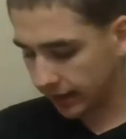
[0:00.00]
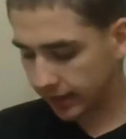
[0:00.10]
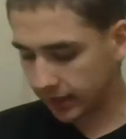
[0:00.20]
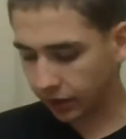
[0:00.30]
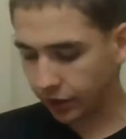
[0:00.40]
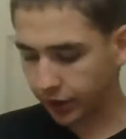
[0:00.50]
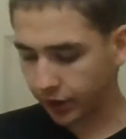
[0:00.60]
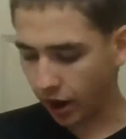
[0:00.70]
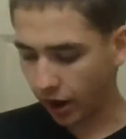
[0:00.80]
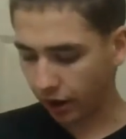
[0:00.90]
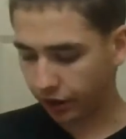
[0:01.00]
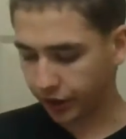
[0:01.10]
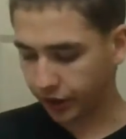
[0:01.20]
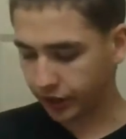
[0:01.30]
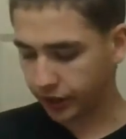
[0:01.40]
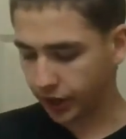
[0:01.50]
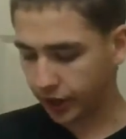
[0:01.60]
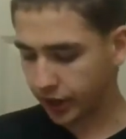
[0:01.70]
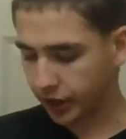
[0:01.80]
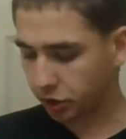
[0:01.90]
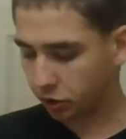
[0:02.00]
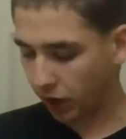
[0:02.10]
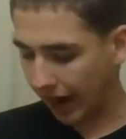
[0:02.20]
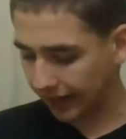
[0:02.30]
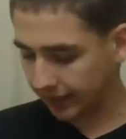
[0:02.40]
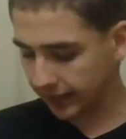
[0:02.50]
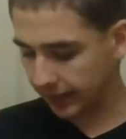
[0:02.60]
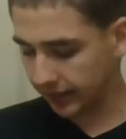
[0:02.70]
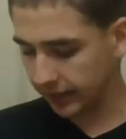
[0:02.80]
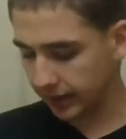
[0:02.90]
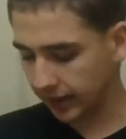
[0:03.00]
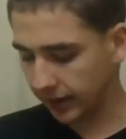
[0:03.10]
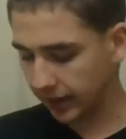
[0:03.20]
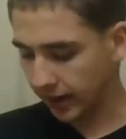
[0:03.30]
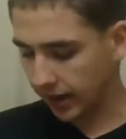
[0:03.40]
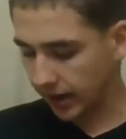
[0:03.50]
Southern authors contrasted the